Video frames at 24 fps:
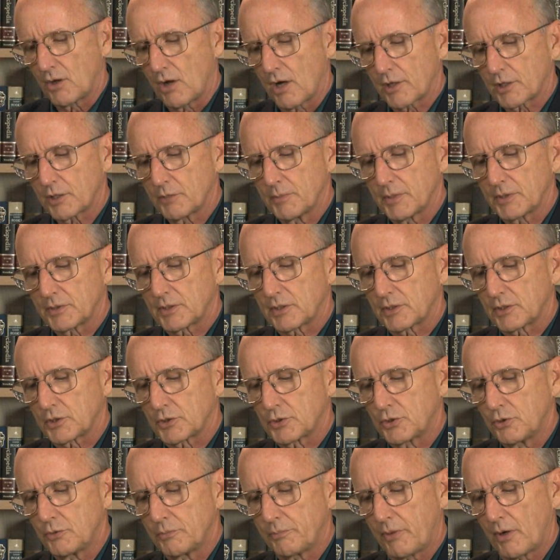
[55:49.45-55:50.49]
argument that the
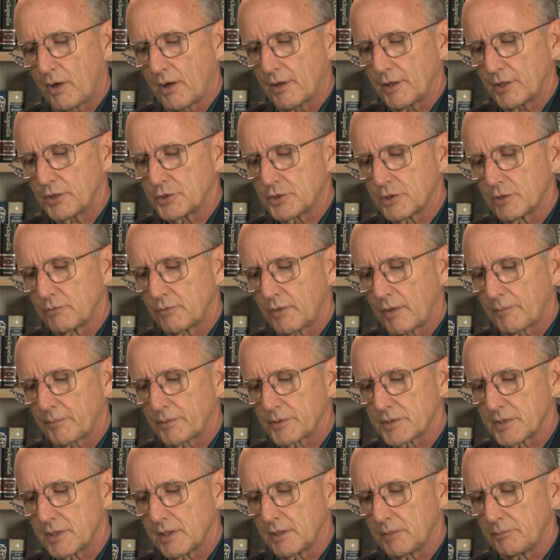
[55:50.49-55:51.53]
two parties should
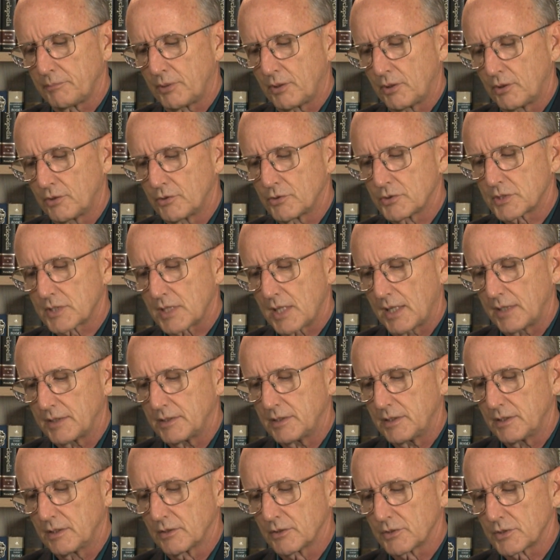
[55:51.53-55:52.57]
represent opposed
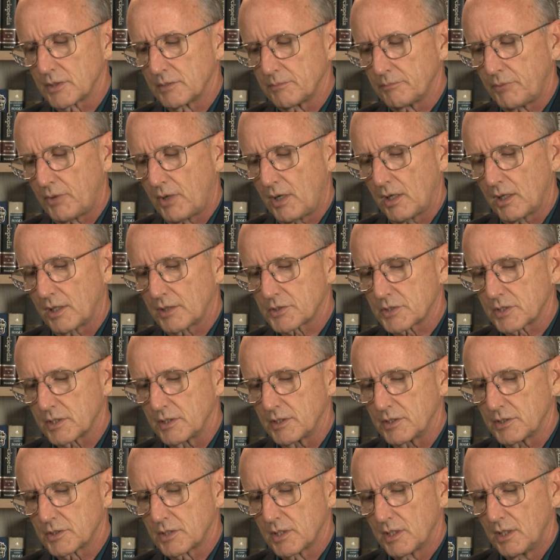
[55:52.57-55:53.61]
ideals and
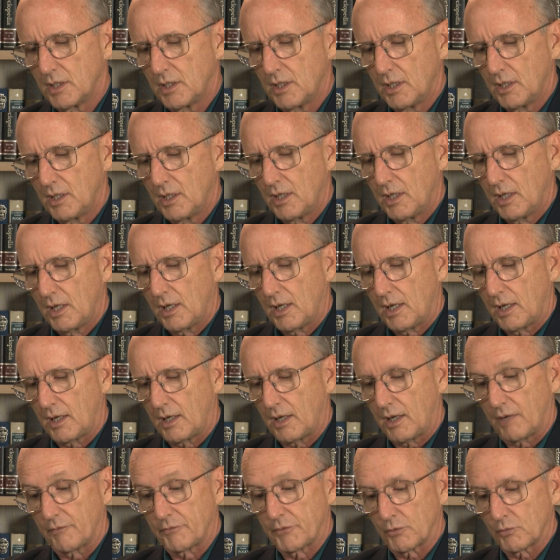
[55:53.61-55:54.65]
policies
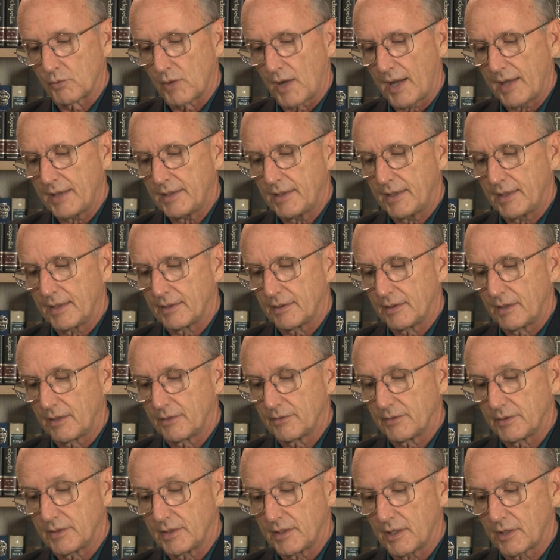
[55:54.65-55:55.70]
of the right and
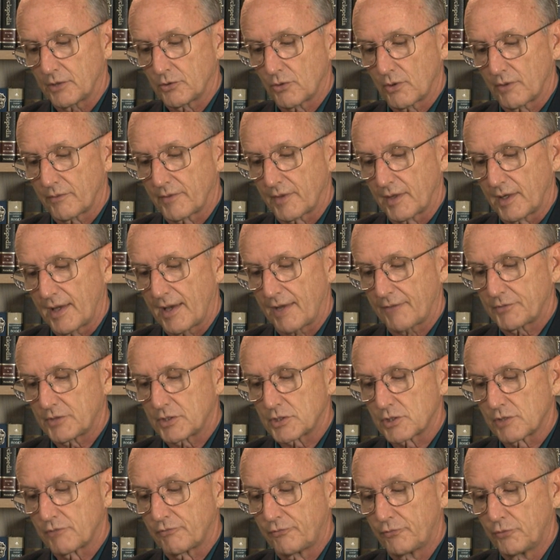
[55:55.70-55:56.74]
the other of the left
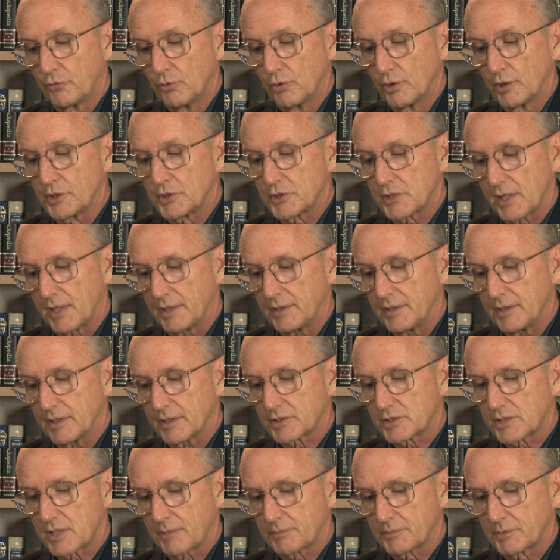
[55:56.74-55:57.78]
is a foolish idea
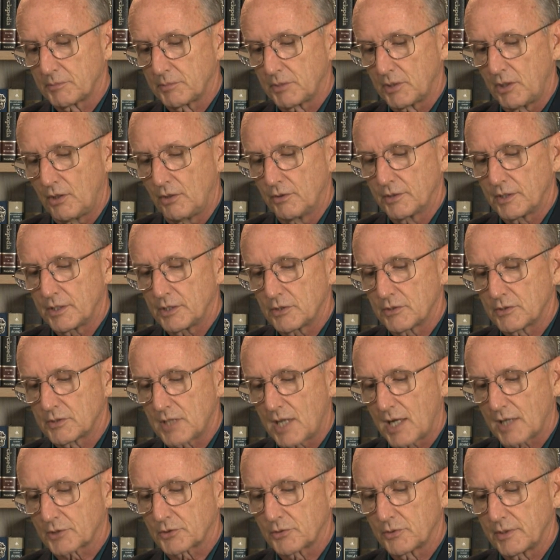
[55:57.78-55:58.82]
acceptable only to
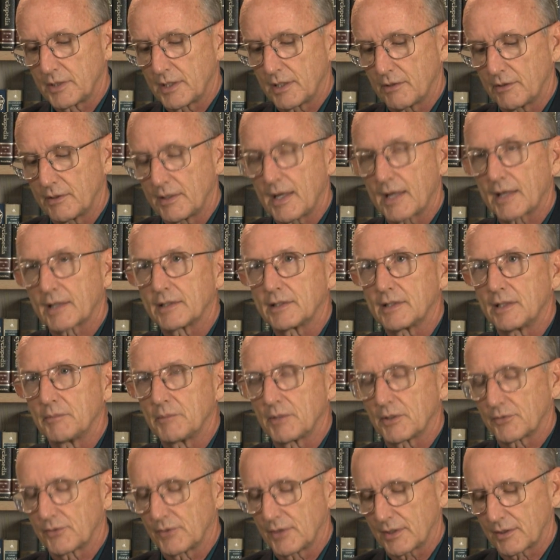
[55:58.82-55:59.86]
doctrinaire and
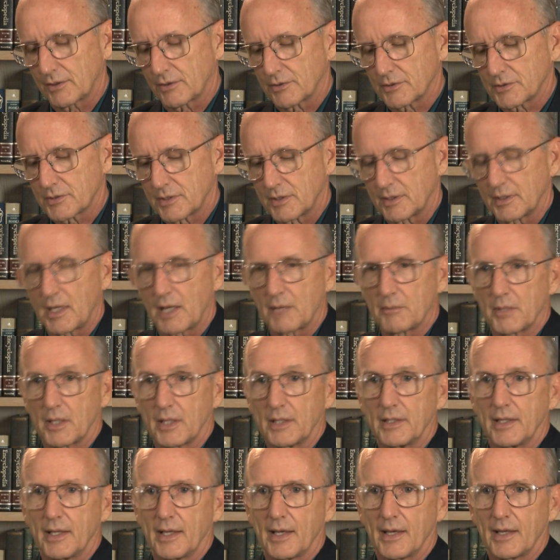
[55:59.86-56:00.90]
academic thinkers, and I
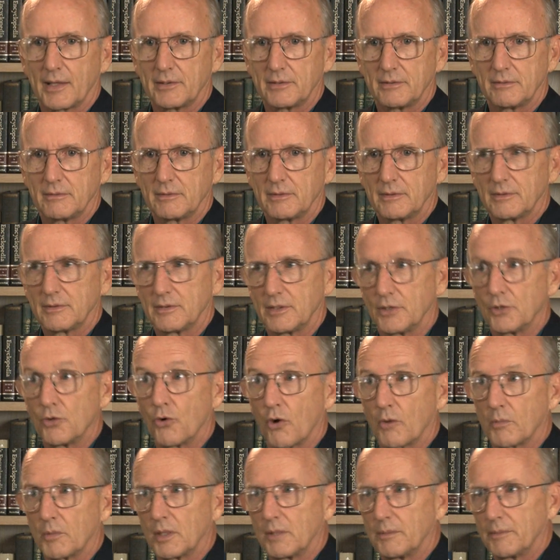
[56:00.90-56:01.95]
might add, the
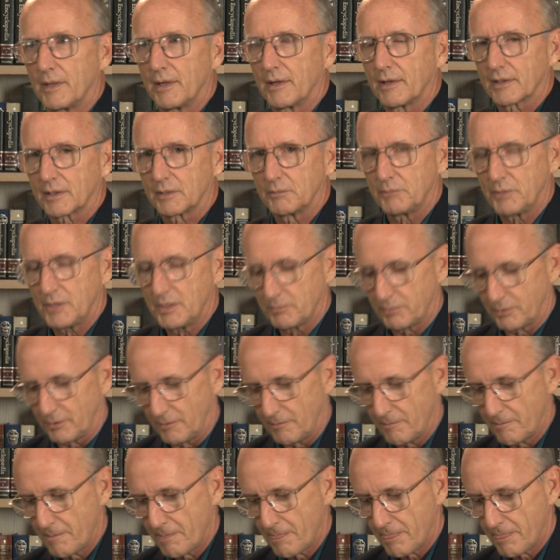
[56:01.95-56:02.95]
normal American people.